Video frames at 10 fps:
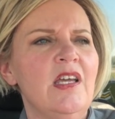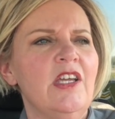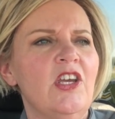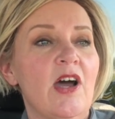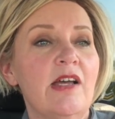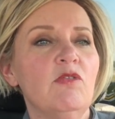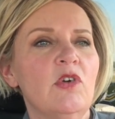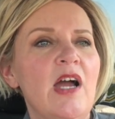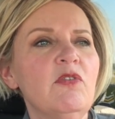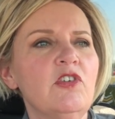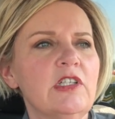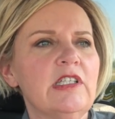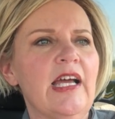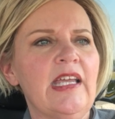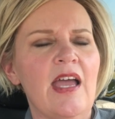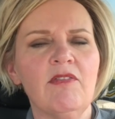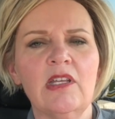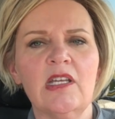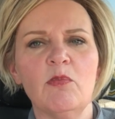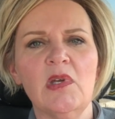I really like having
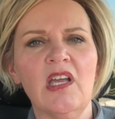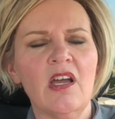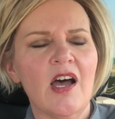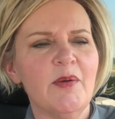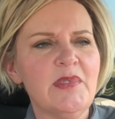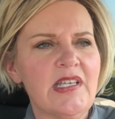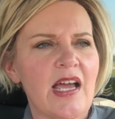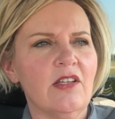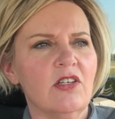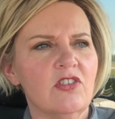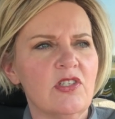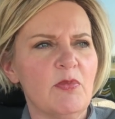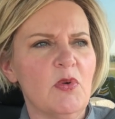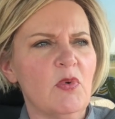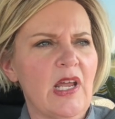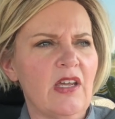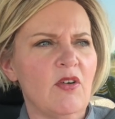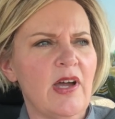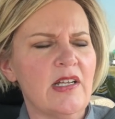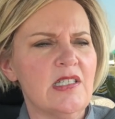like a big Cobb salad or something when I
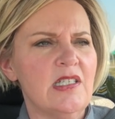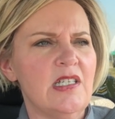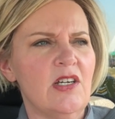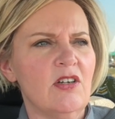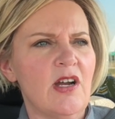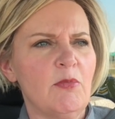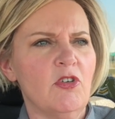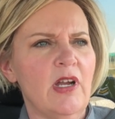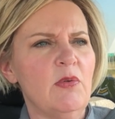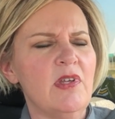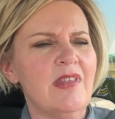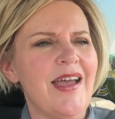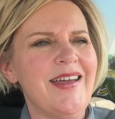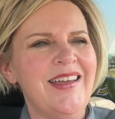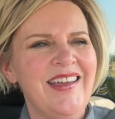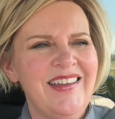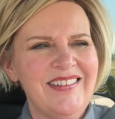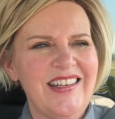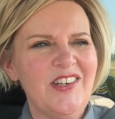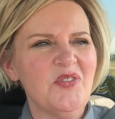go out to dinner. I'm great with that.
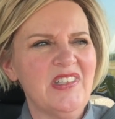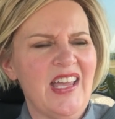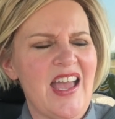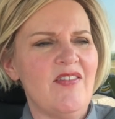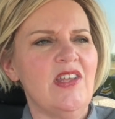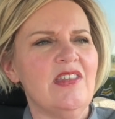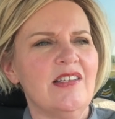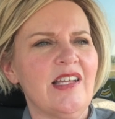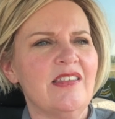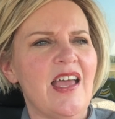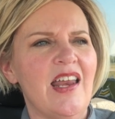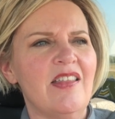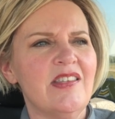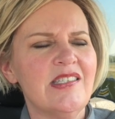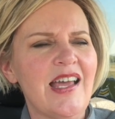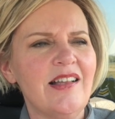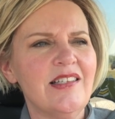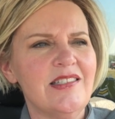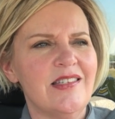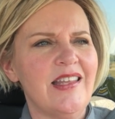They don't really have anything like that, and the
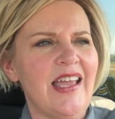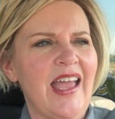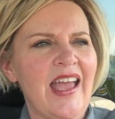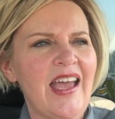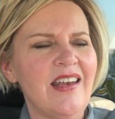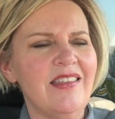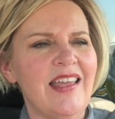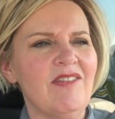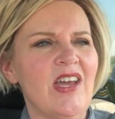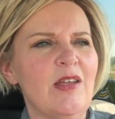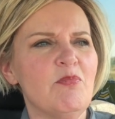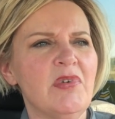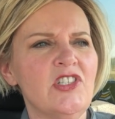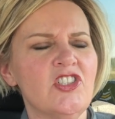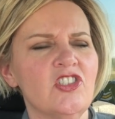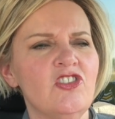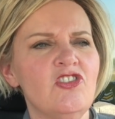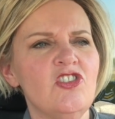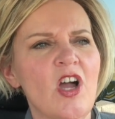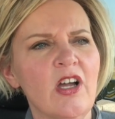salads that they had, they've got a bunch of
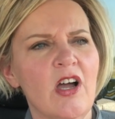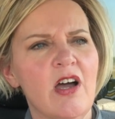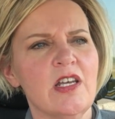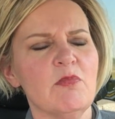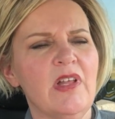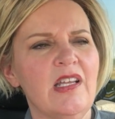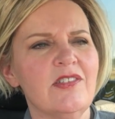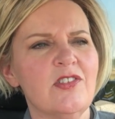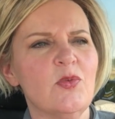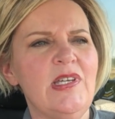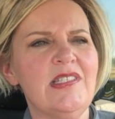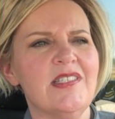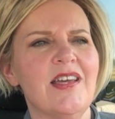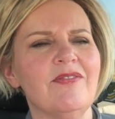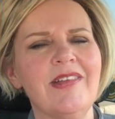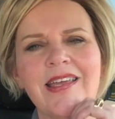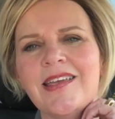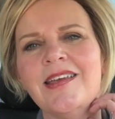junk on them, like sweet stuff, like